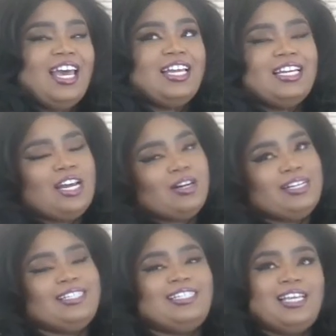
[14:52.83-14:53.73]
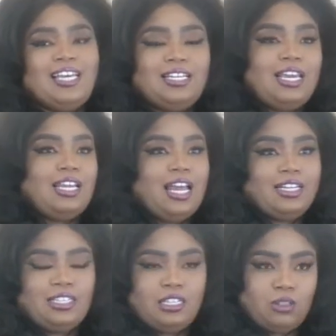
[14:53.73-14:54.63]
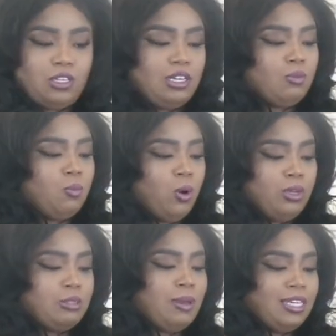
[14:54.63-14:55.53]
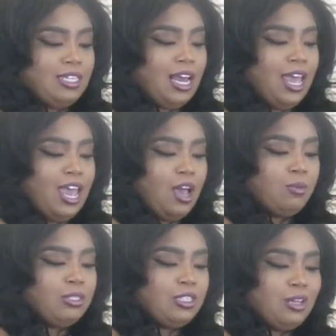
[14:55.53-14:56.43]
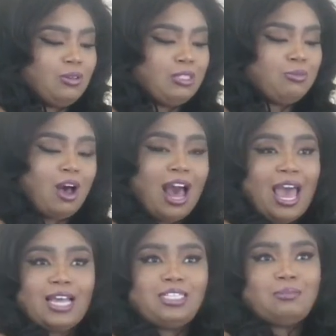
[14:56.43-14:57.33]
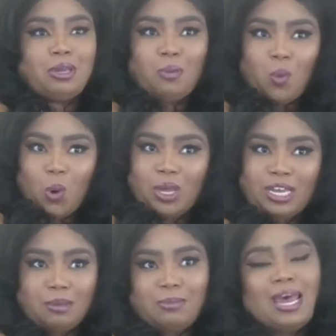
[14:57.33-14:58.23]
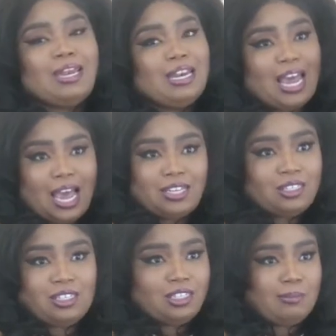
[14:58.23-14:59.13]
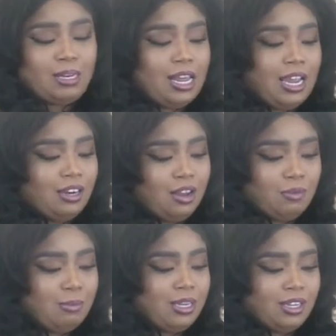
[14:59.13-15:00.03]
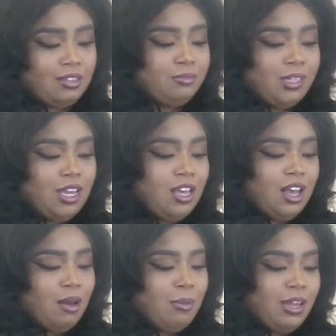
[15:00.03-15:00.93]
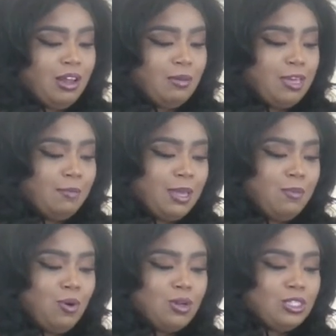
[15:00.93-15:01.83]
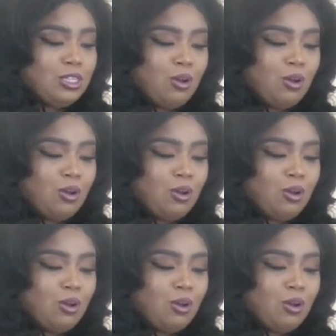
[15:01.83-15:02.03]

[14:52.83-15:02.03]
and they don't understand that, like, the workspace that I had was so small. I had to make it work, honey, but nasty is something I ain't never been. But, yeah, people are